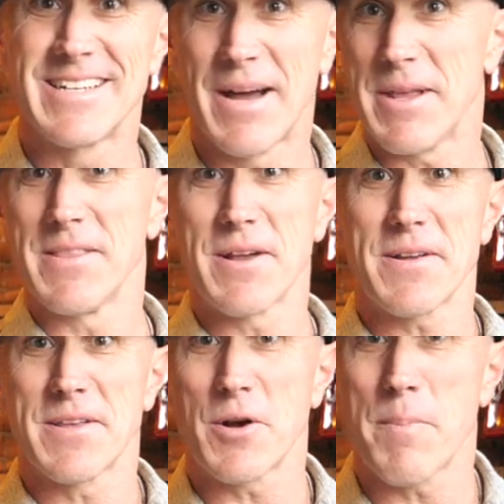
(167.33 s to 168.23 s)
I mean, there,
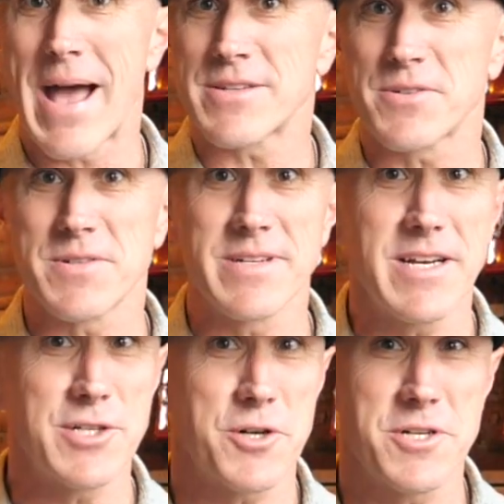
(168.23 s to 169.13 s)
there are pastors
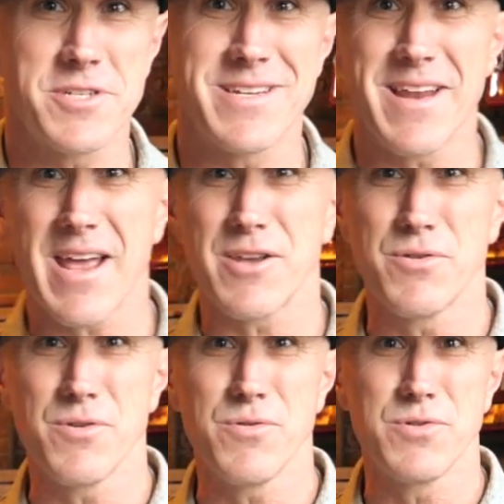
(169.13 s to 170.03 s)
leading churches today
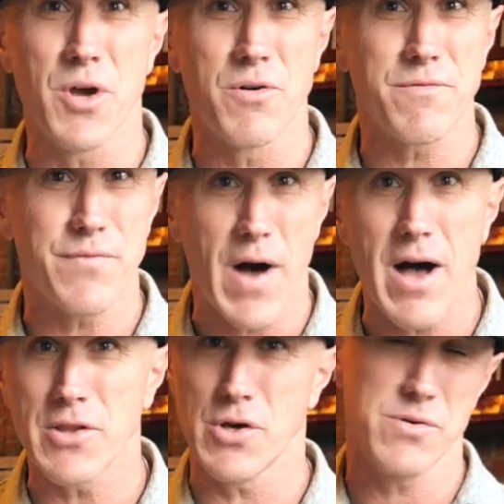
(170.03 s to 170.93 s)
who, who don't
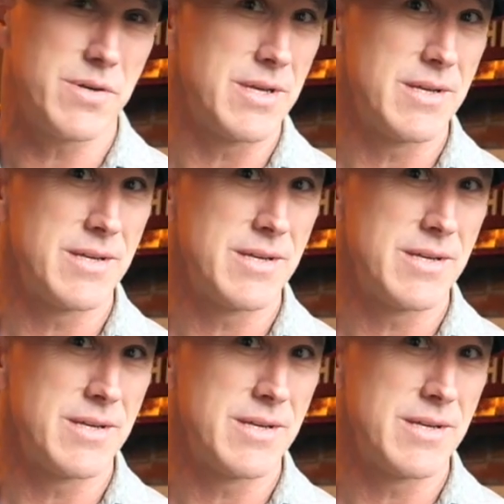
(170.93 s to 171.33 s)
follow